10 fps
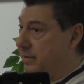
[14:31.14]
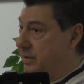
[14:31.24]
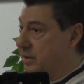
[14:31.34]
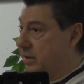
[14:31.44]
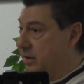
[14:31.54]

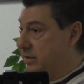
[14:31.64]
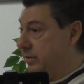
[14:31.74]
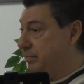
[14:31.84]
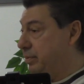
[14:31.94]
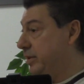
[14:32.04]
It's a
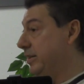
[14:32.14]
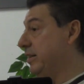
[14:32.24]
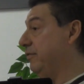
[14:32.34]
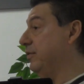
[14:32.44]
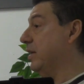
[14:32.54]
completely
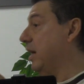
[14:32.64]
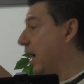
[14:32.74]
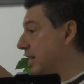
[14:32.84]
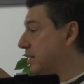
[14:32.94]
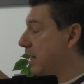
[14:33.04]
different
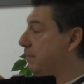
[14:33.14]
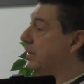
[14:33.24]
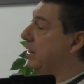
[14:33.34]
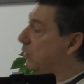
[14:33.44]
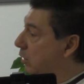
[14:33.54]

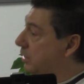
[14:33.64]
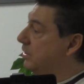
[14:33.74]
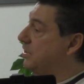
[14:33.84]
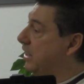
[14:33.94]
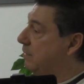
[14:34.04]
concept, all in
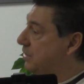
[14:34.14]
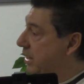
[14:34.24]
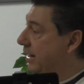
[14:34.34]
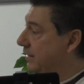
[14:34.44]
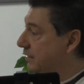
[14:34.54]
the same
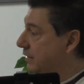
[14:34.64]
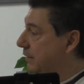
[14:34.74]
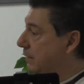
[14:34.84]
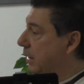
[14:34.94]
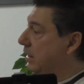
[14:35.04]
sentence.
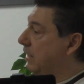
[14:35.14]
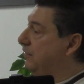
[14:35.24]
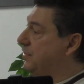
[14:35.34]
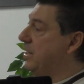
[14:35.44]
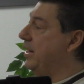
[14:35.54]
If
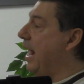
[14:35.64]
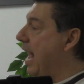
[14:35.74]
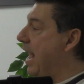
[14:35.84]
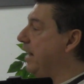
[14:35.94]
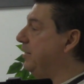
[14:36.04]
it said
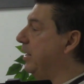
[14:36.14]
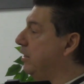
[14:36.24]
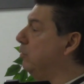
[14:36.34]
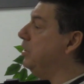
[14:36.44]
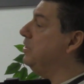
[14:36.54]
and, then
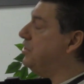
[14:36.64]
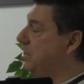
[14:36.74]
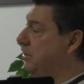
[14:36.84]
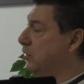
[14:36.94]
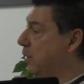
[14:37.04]
it would
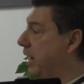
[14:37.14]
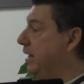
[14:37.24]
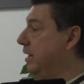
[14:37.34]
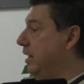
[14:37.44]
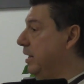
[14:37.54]

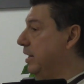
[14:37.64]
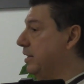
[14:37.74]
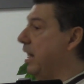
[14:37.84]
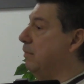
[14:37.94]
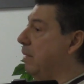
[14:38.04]
insinuate
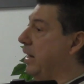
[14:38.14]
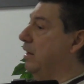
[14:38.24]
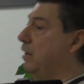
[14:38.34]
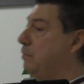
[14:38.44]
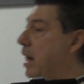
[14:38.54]
that my
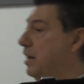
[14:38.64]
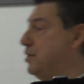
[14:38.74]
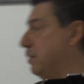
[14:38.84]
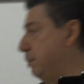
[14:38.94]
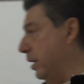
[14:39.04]

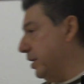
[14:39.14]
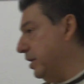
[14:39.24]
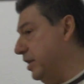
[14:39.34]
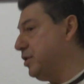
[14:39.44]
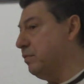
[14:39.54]

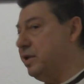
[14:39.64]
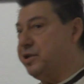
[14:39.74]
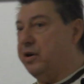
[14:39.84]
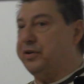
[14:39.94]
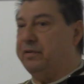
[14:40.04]
unmanageability is a
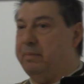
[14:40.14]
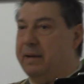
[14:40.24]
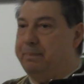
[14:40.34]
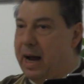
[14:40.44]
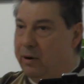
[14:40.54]
result of
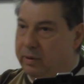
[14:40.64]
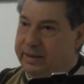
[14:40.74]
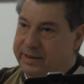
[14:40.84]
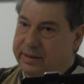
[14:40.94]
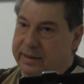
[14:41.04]
my
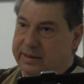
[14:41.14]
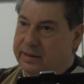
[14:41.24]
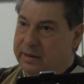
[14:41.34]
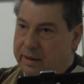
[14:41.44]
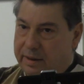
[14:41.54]

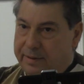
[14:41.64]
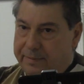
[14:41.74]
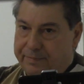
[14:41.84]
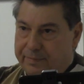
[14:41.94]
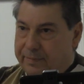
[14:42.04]
powerlessness.
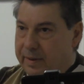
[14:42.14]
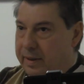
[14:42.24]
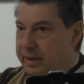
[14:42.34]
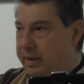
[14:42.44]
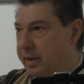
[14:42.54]

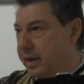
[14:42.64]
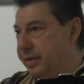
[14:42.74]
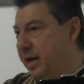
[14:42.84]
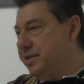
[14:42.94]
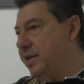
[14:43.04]

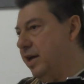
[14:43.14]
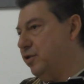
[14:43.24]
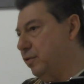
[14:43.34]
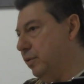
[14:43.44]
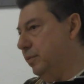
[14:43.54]
And that's not
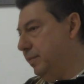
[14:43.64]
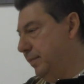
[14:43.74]
true.